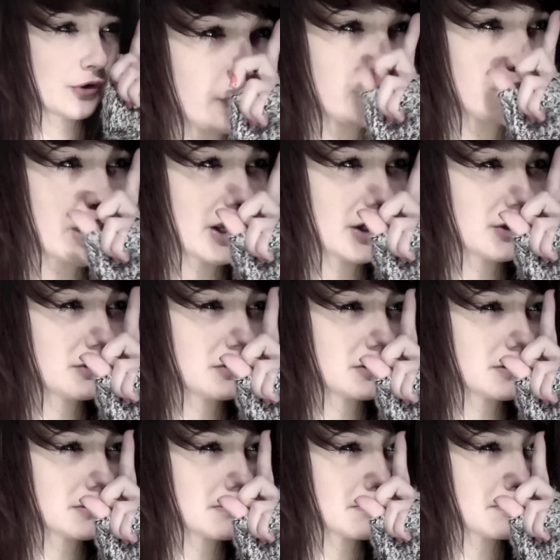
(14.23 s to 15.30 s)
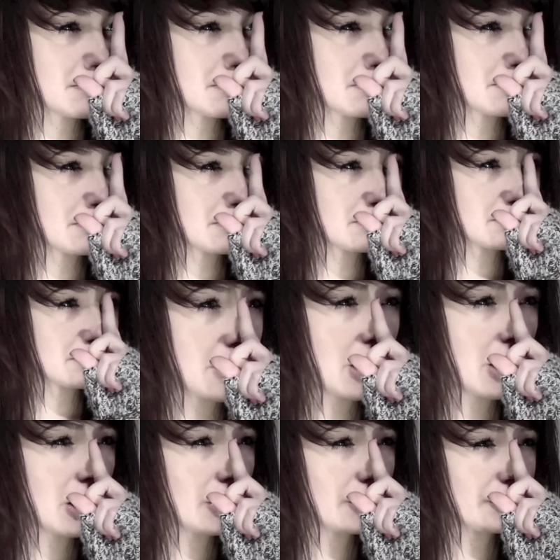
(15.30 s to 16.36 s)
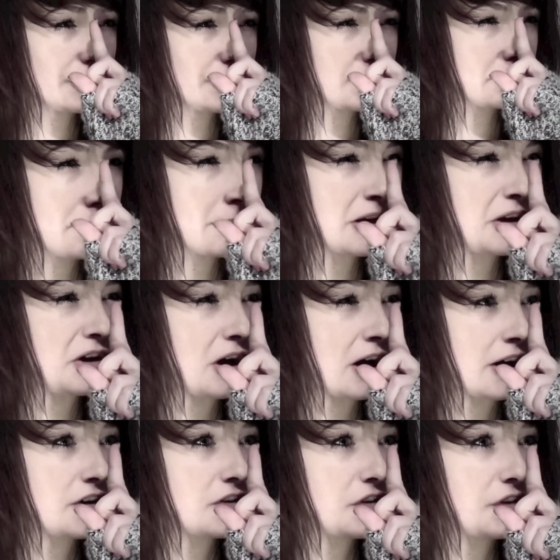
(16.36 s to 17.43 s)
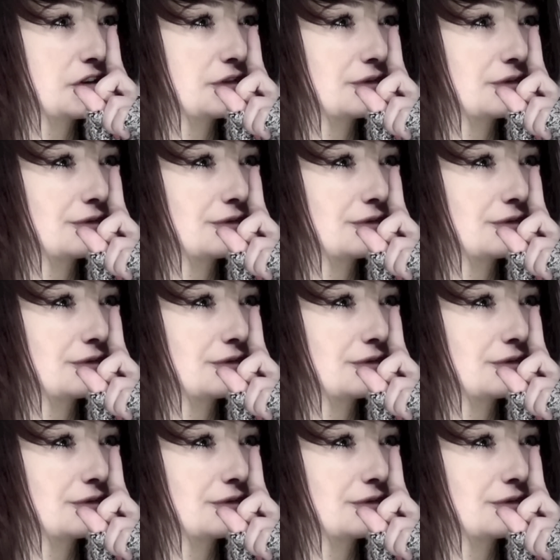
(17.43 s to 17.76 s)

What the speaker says: second past midnight.